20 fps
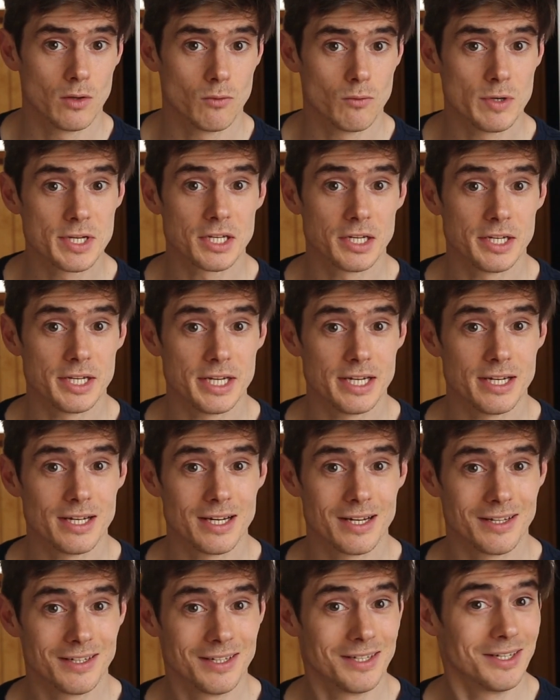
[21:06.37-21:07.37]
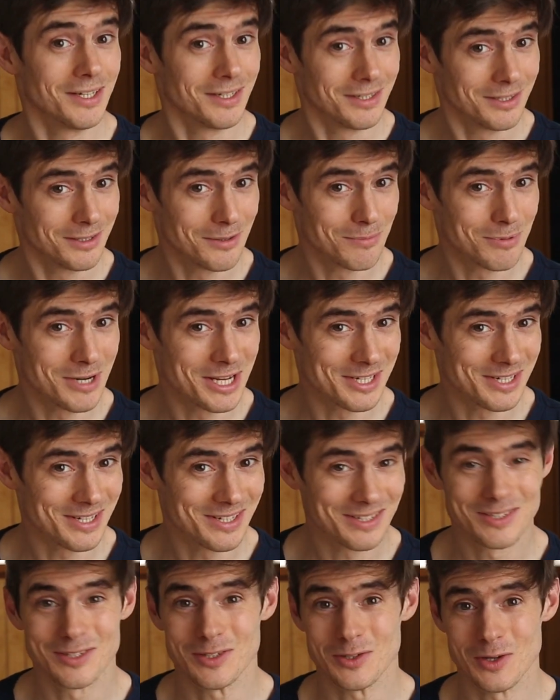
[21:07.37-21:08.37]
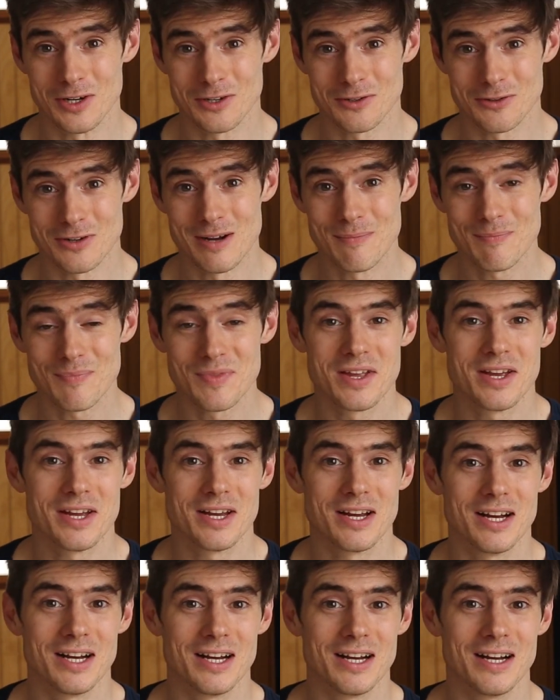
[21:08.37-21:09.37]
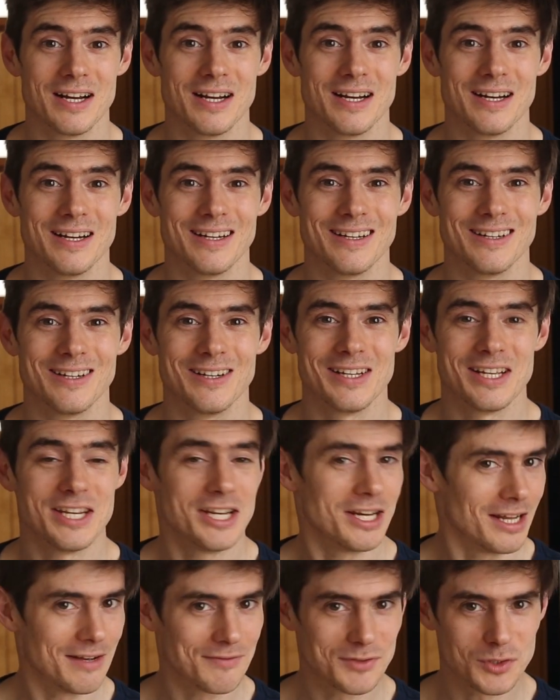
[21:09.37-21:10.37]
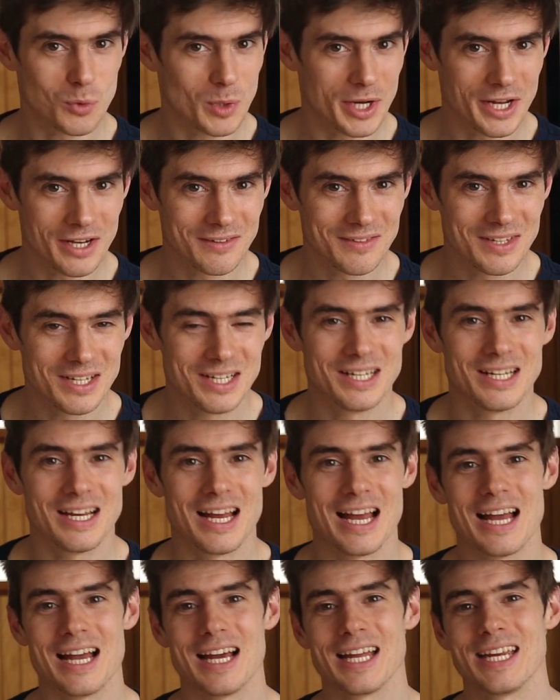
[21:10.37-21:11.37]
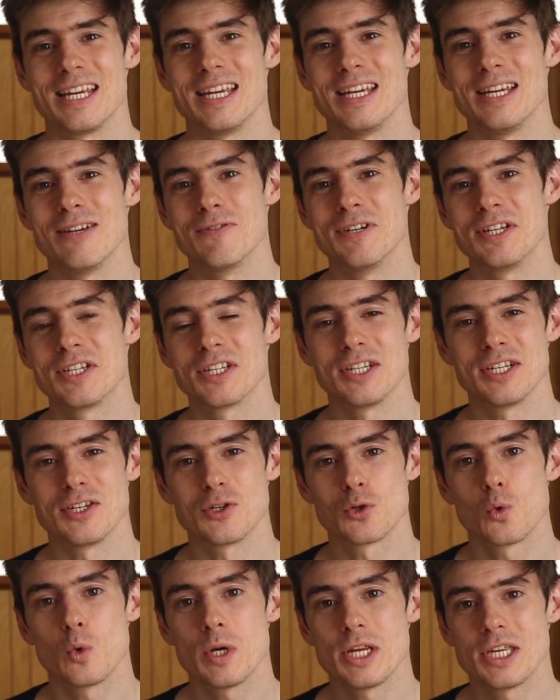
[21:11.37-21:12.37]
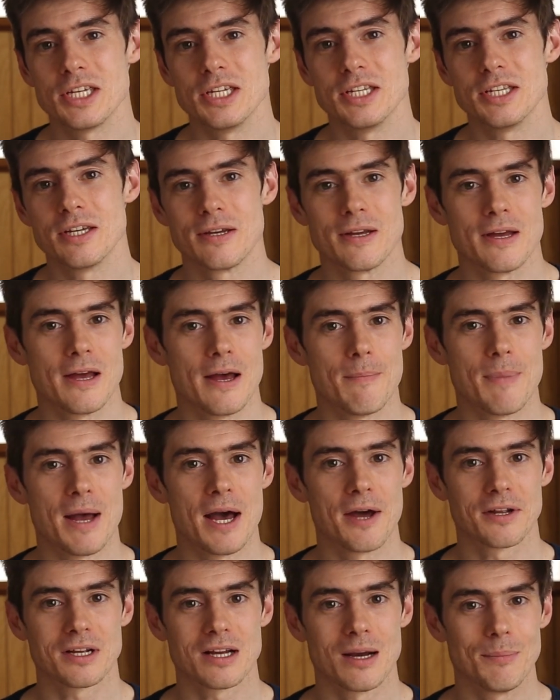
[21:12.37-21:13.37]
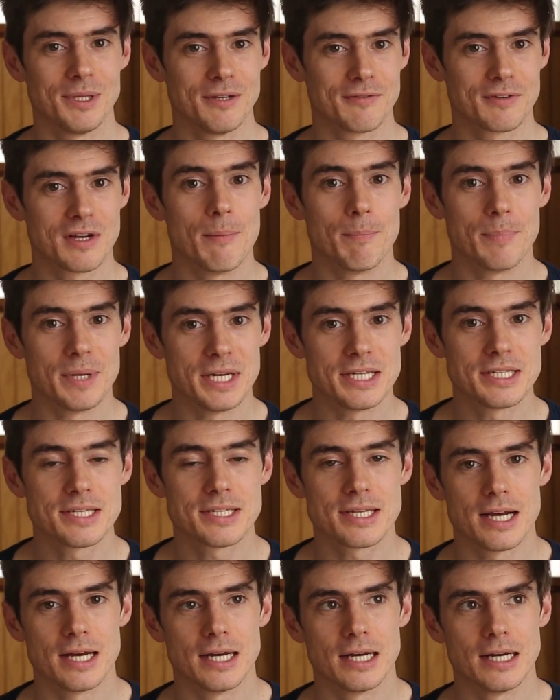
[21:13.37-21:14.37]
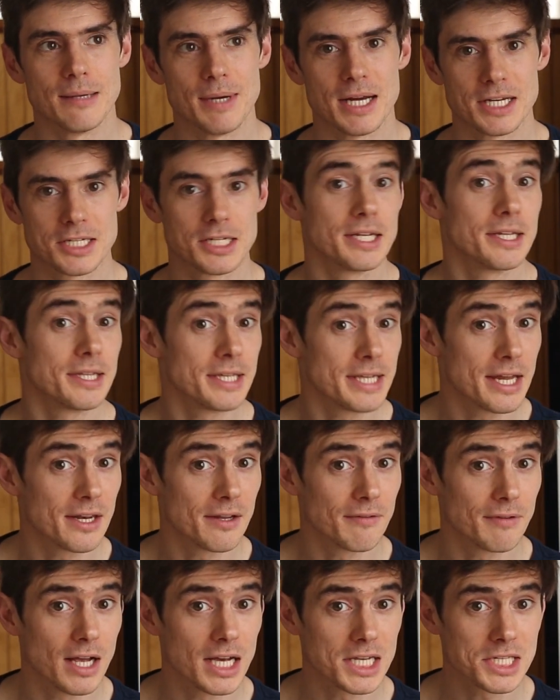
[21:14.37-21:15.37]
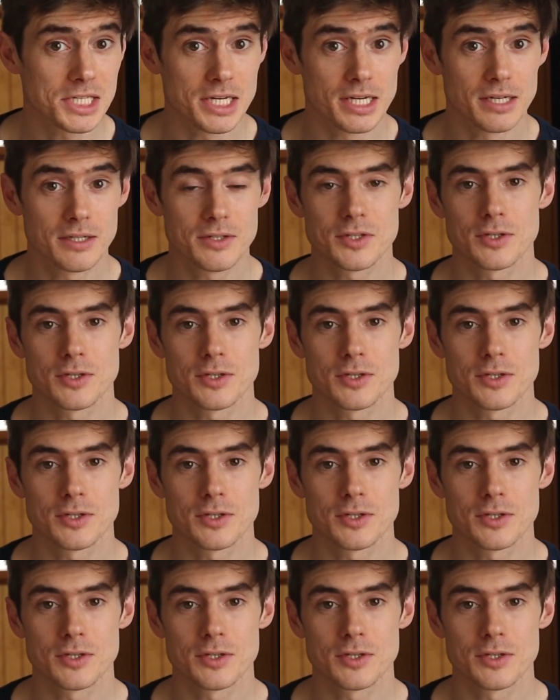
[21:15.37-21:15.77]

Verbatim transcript: Recently, the president, Donald Trump, he loves Twitter, and he recently tweeted about a couple of companies, actually at the end of last year.